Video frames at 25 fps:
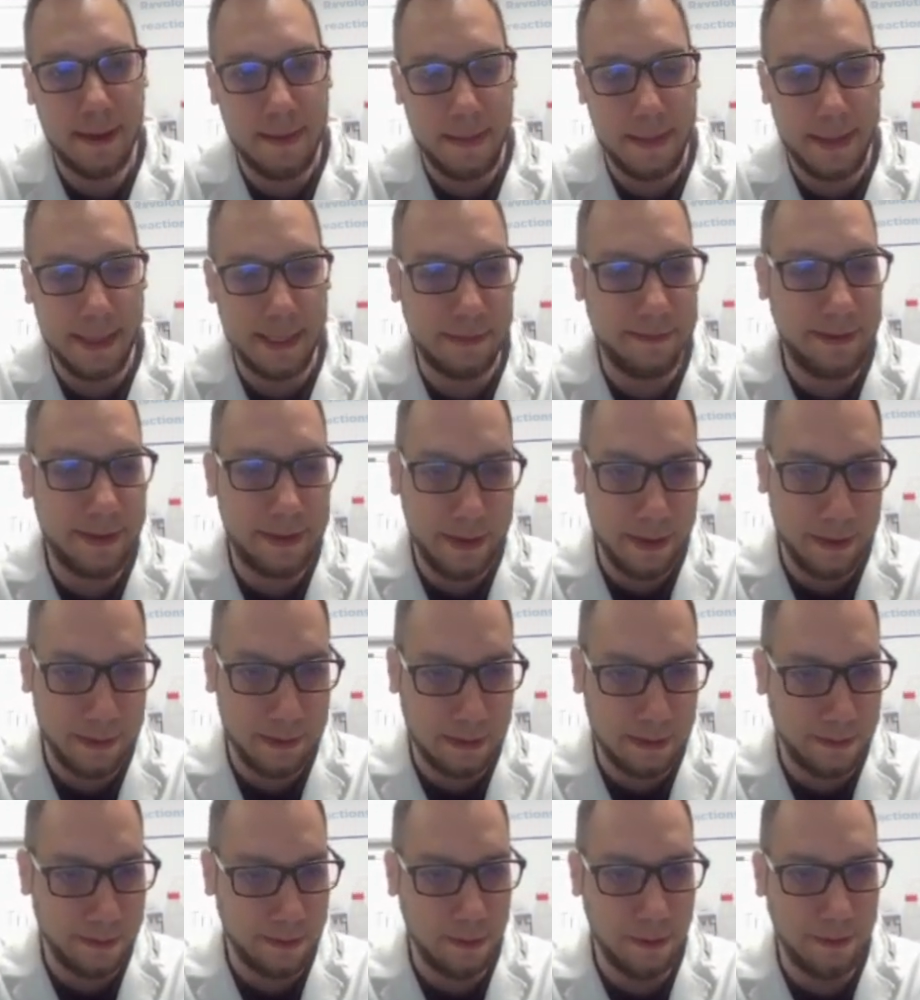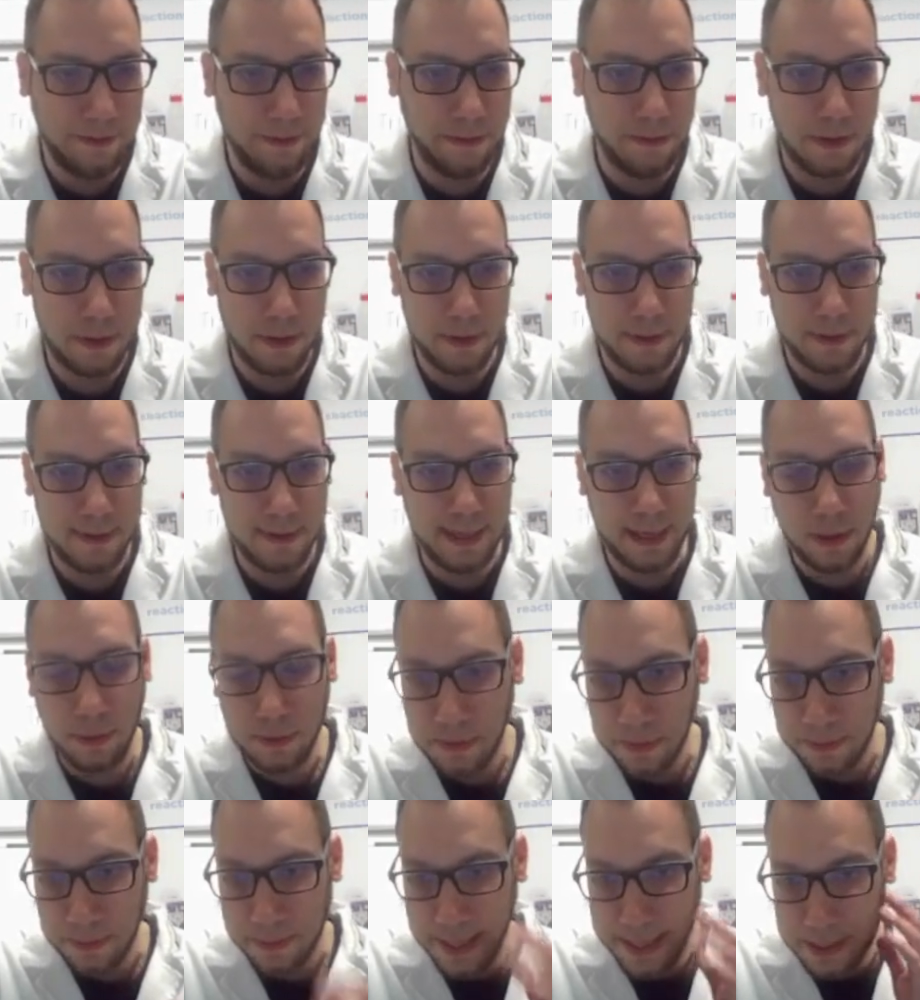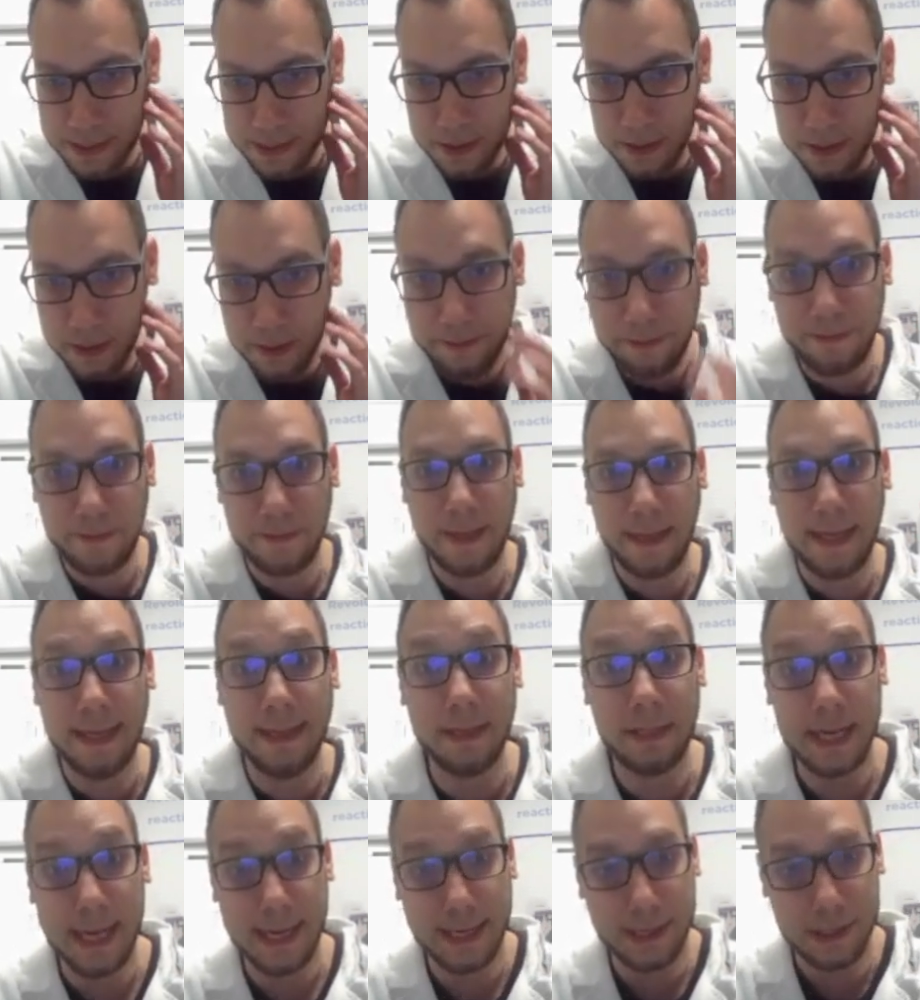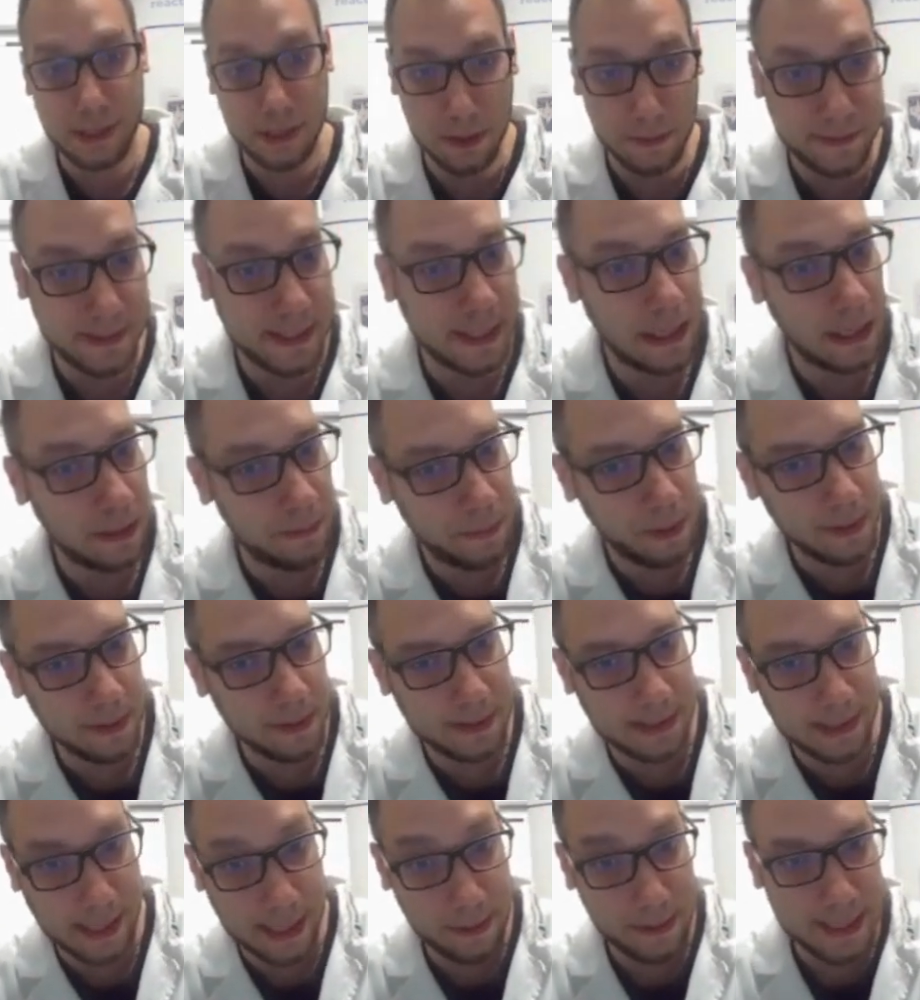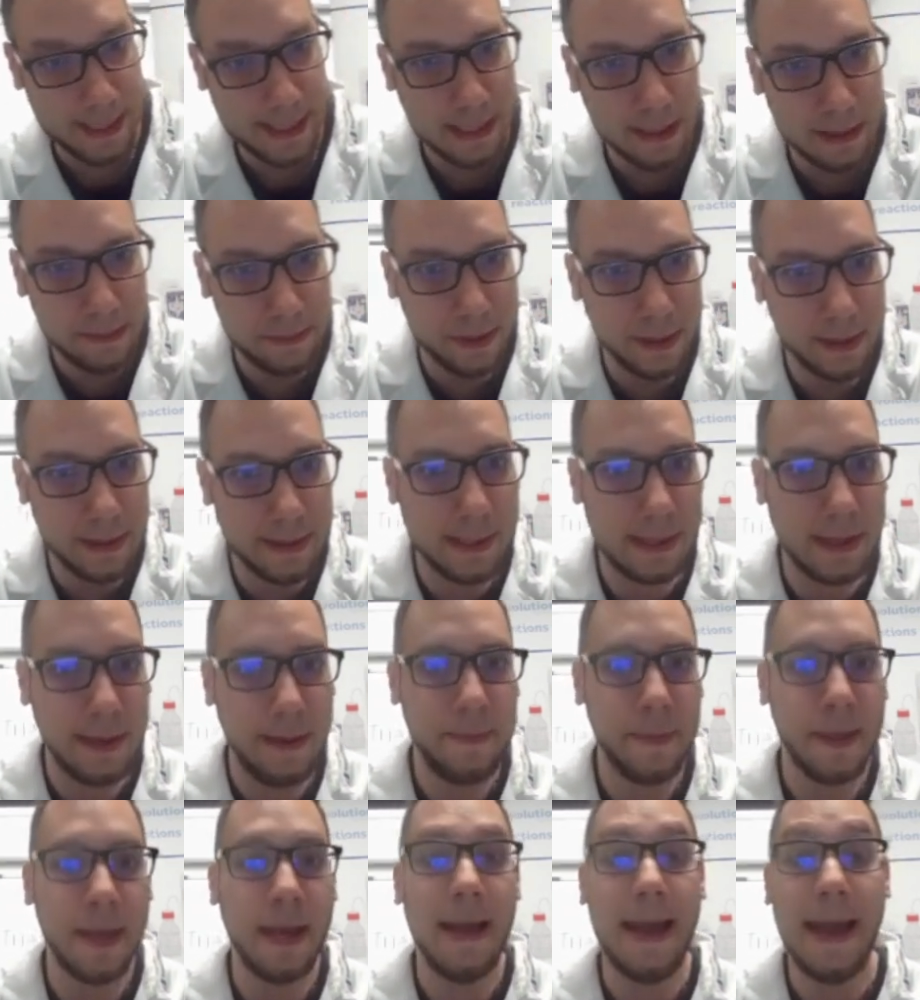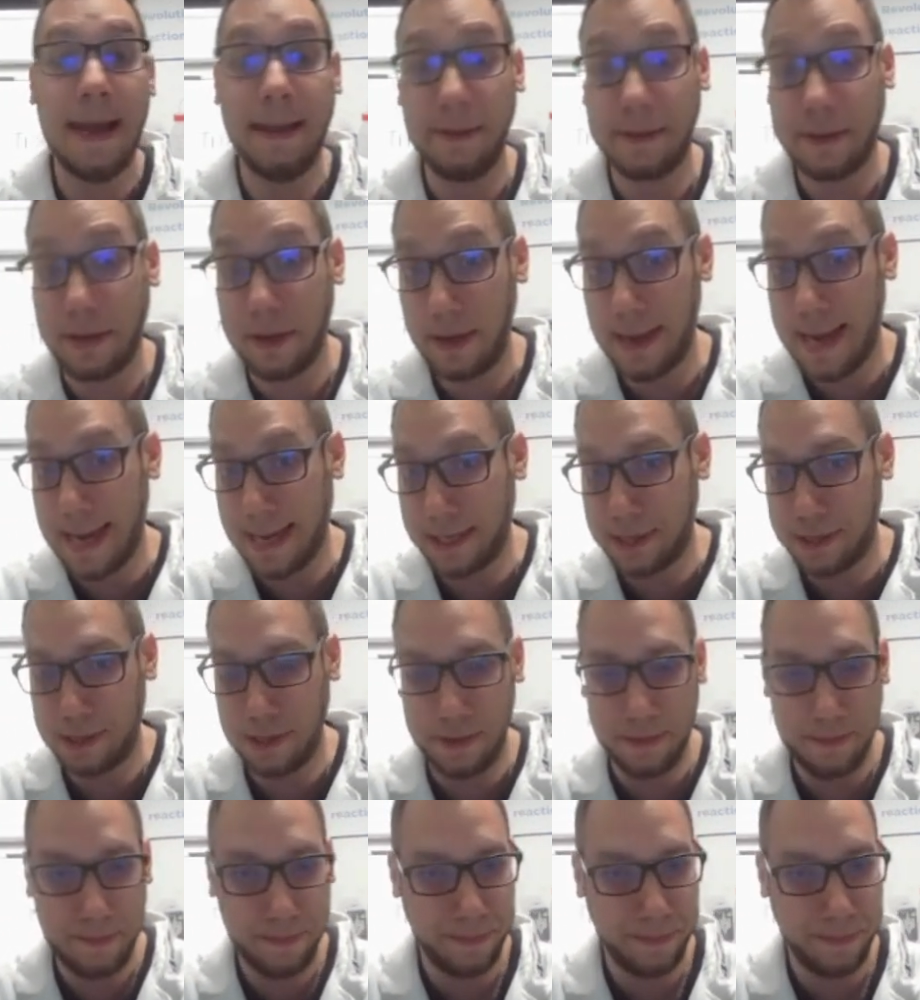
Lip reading: is very useful for the automation of injection of samples, liquid samples, and collection